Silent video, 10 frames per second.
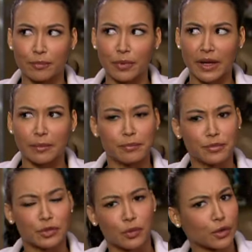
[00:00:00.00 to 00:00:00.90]
like
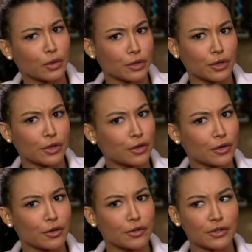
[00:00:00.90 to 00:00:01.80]
twirler
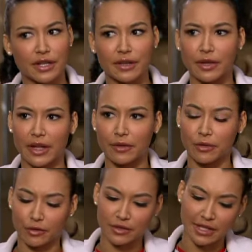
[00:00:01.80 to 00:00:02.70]
girls that
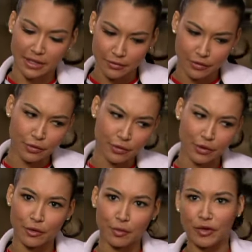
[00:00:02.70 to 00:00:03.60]

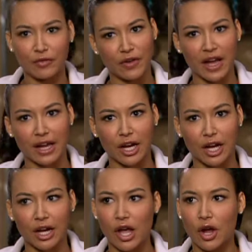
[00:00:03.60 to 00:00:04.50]
hula hoop with
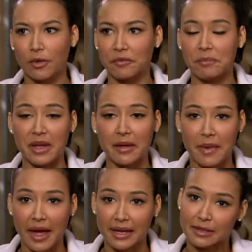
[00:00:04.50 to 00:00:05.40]
fire. We have
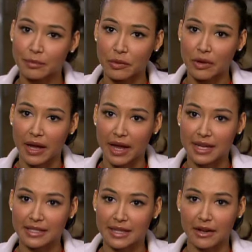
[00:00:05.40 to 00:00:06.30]
BMX
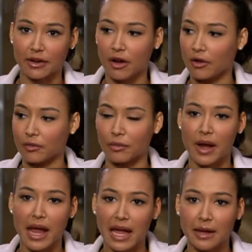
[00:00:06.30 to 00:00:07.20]
boys that are on
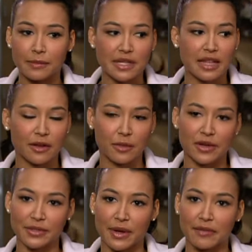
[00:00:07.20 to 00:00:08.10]
ramps, and then we
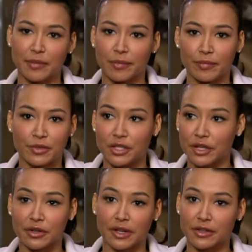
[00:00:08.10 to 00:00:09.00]
also have the
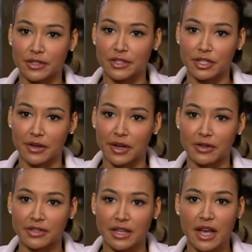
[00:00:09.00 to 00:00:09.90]
cheerleaders, the
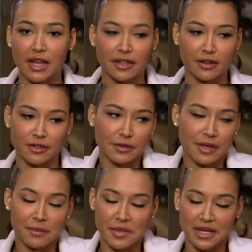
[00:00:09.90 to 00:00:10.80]
Cheerios, that are
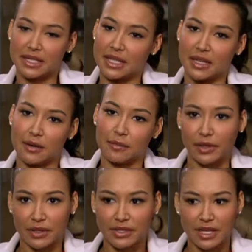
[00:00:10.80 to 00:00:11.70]
doing amazing
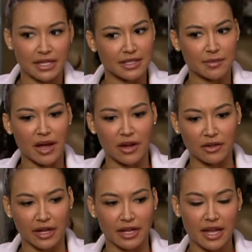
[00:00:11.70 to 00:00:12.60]
numbers and somehow
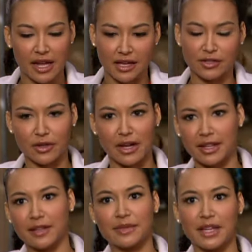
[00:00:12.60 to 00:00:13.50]
like
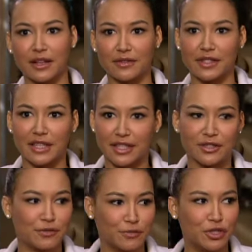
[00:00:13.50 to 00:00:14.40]
integrating themselves in
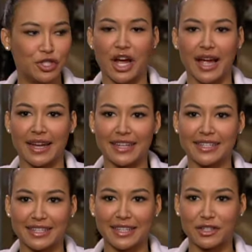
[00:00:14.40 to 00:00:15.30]
this
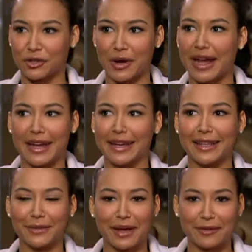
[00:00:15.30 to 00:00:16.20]
giant
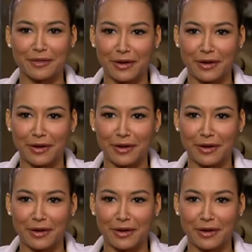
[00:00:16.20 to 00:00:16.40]
train that we have